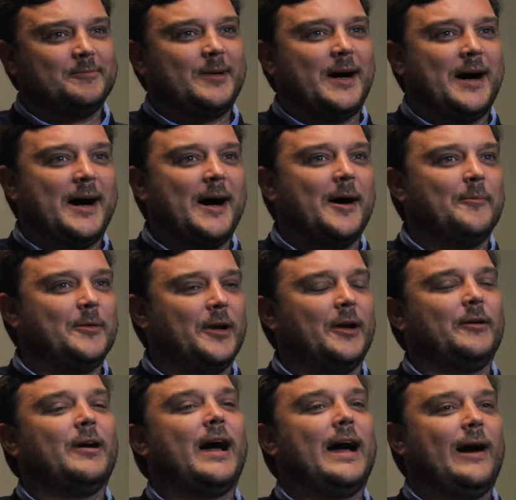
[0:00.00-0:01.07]

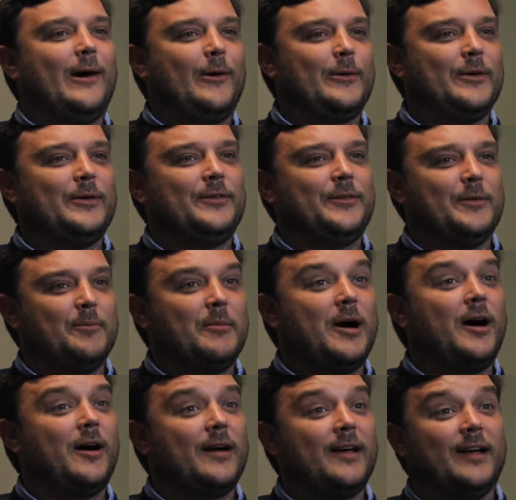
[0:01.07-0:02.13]
How does the
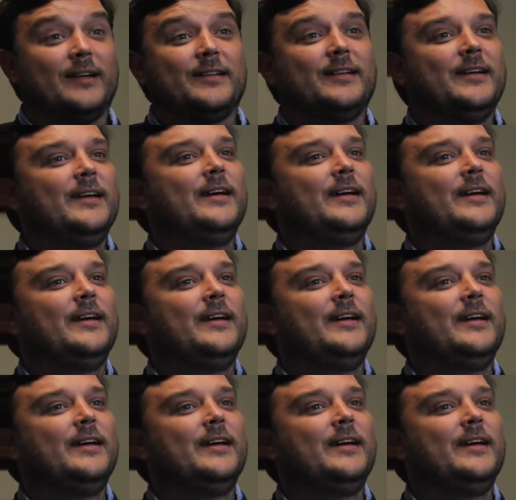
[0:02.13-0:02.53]
market